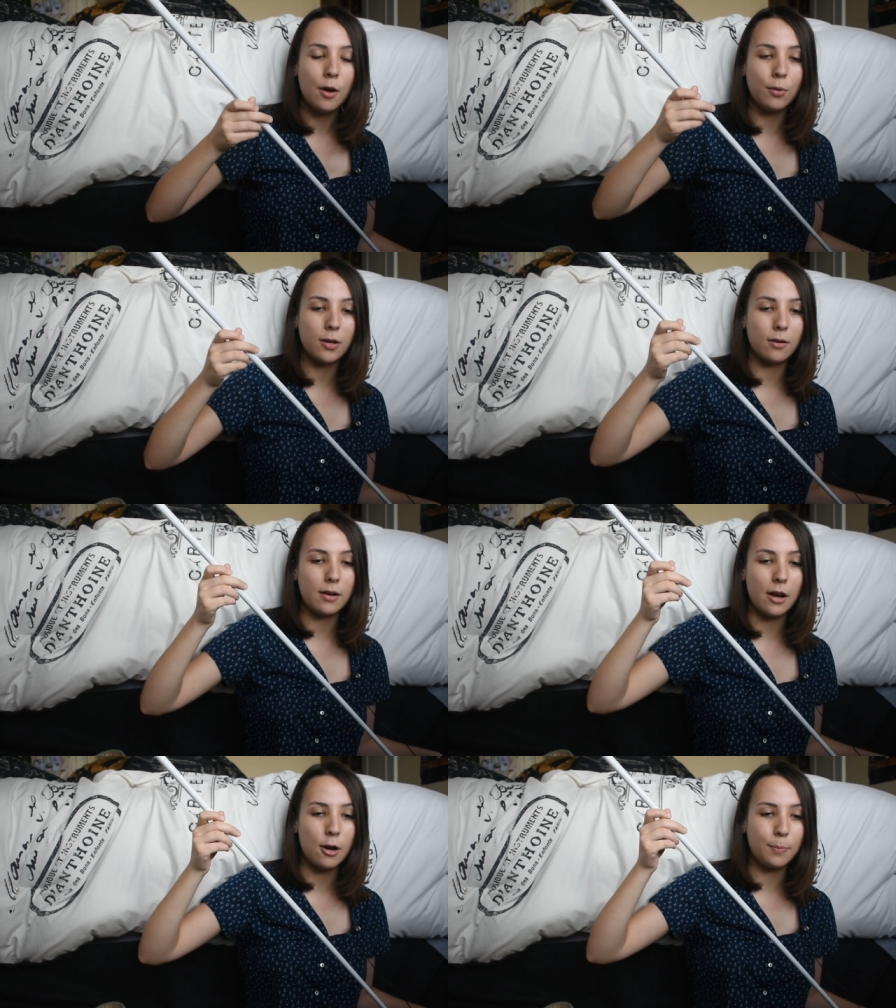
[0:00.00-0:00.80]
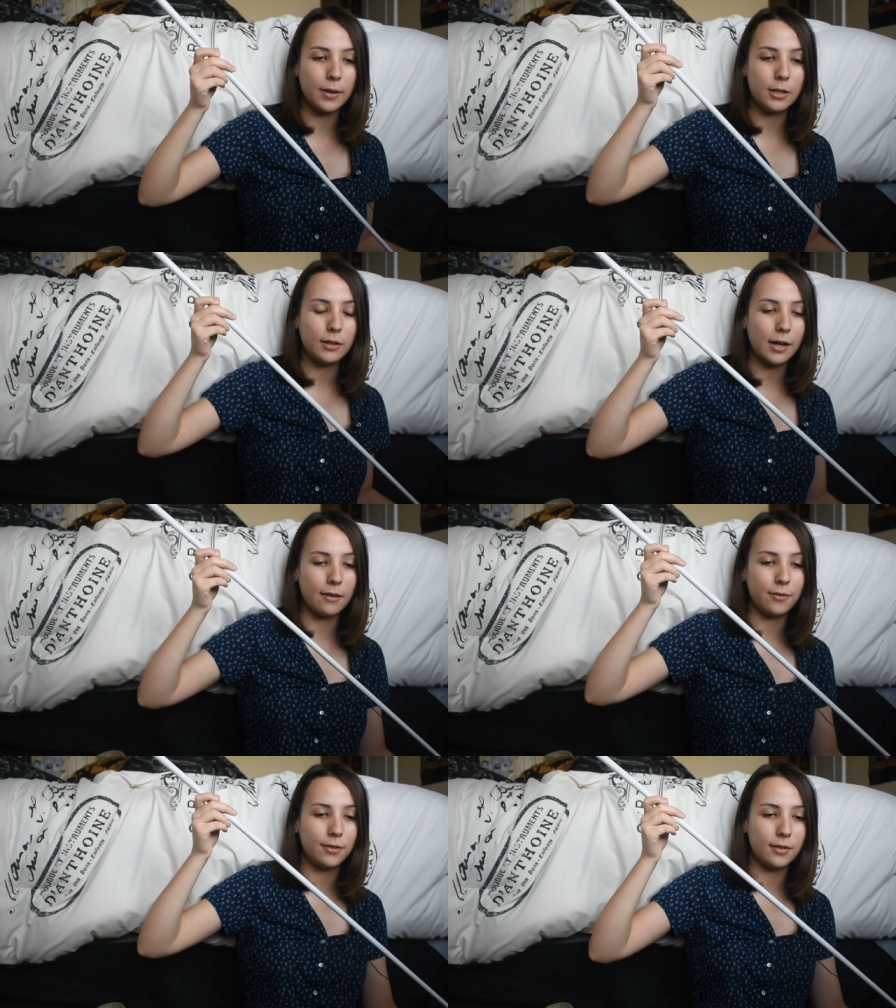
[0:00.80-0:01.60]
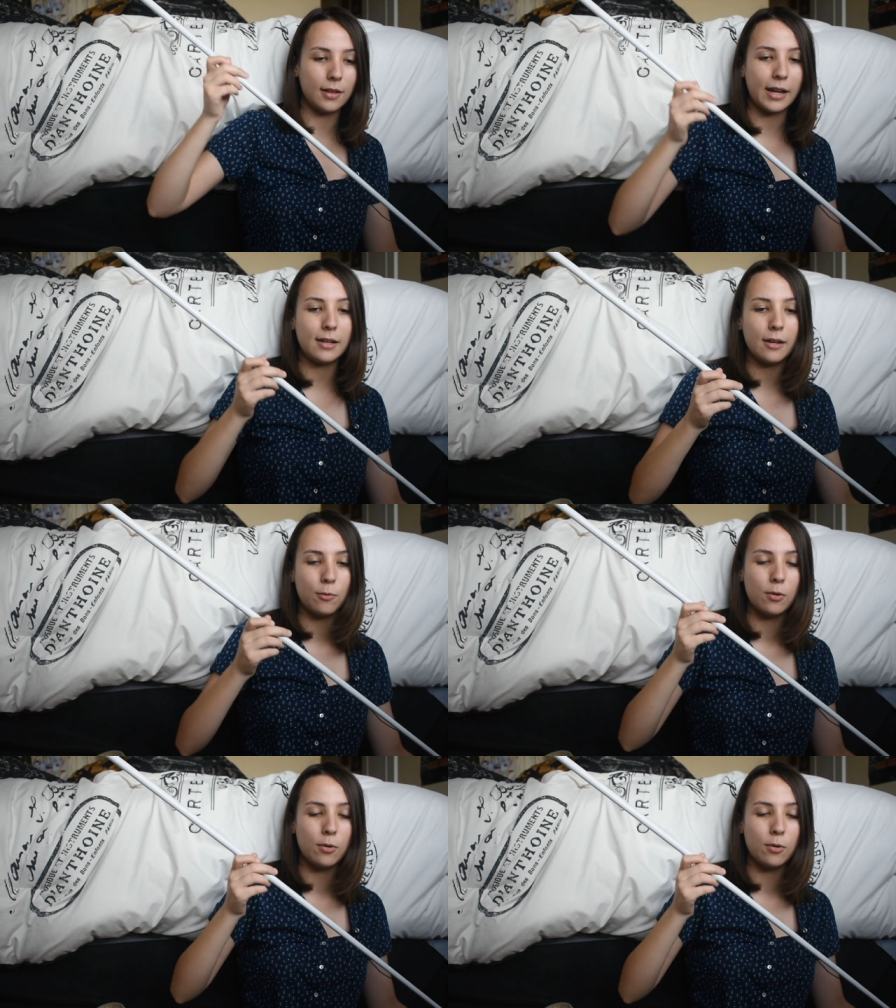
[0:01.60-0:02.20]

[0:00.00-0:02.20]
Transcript: When you're in an airplane, you kind of slide it,